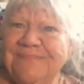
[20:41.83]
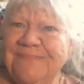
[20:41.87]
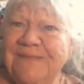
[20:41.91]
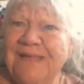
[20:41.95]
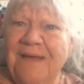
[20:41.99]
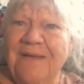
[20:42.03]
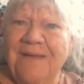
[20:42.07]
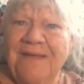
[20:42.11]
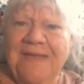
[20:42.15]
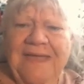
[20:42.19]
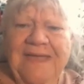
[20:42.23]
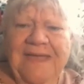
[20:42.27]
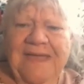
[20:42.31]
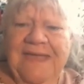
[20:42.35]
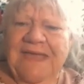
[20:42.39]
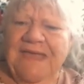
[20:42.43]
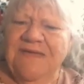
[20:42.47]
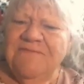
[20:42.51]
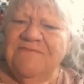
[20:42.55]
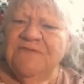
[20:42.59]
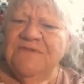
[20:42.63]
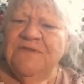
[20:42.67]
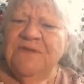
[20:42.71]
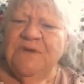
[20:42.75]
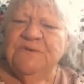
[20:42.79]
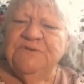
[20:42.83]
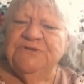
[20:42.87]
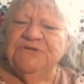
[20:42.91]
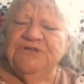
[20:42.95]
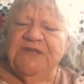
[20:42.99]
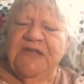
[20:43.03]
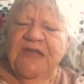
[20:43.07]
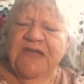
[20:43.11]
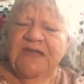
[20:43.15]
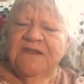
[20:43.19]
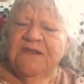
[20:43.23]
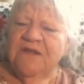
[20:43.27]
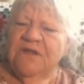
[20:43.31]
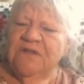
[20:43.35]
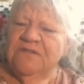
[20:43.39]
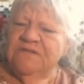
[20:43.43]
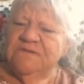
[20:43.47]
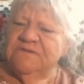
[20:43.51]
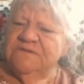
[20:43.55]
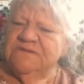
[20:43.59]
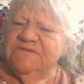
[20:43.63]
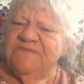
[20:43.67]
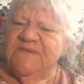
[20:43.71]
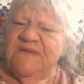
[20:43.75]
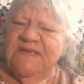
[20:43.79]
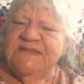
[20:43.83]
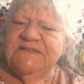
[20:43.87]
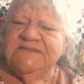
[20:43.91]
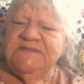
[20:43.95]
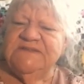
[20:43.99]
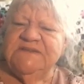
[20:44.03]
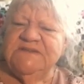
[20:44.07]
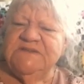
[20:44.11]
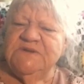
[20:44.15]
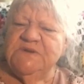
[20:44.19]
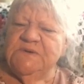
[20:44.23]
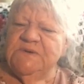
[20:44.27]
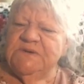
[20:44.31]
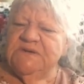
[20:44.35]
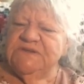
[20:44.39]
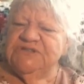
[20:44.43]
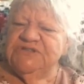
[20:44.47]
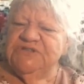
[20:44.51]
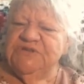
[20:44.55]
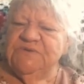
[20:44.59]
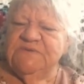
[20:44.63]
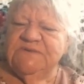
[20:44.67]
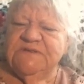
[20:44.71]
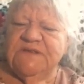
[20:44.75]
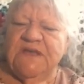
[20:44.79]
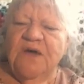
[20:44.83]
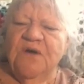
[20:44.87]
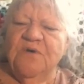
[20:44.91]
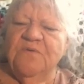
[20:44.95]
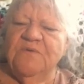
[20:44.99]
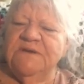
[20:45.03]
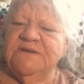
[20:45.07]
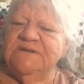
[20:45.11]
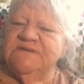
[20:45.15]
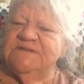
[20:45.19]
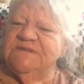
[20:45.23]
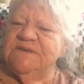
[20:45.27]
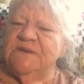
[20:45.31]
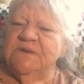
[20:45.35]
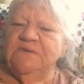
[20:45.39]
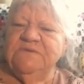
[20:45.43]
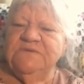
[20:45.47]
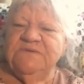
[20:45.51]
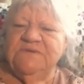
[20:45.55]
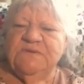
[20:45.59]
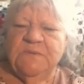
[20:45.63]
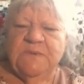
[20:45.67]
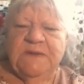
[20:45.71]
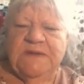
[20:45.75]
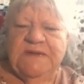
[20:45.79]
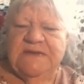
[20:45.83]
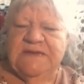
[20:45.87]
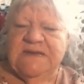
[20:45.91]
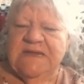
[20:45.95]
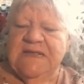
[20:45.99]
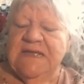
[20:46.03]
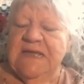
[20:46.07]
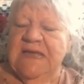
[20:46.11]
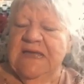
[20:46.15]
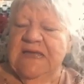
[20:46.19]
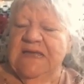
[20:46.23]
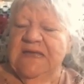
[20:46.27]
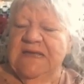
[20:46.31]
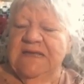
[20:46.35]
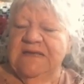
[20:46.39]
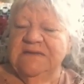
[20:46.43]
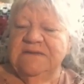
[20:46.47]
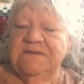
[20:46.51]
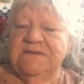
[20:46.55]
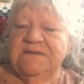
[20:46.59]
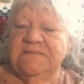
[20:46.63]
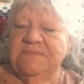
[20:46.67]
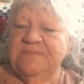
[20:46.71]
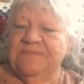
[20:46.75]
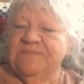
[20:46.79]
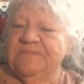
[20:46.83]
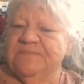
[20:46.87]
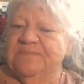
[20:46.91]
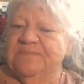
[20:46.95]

Not even though she had all those fancy toys, she was always so sweet and kind.